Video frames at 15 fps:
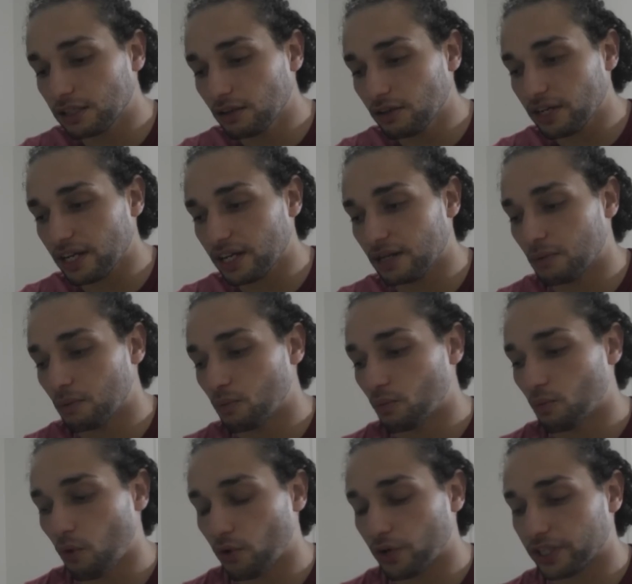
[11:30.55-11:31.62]
look at
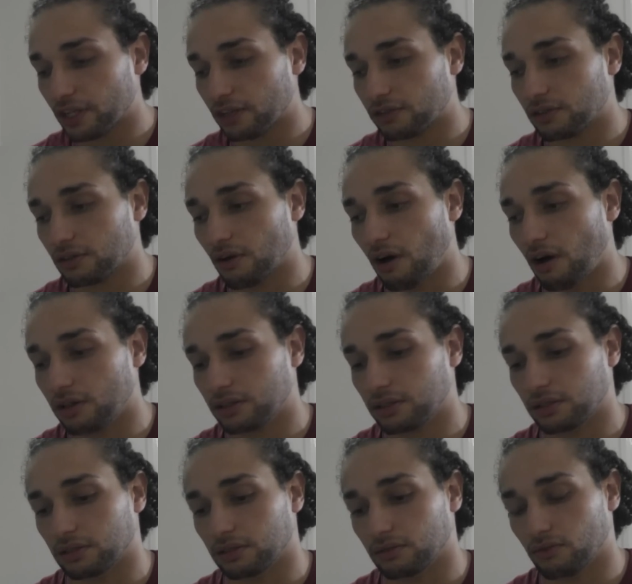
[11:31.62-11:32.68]
him walking out to the
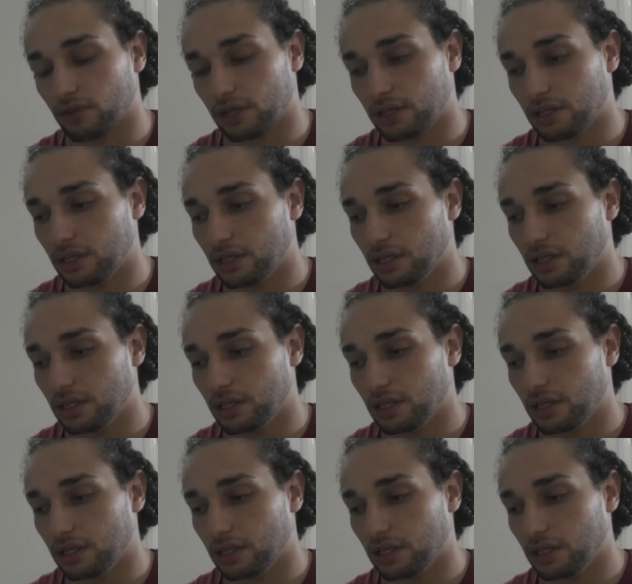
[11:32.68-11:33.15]
octagon, right?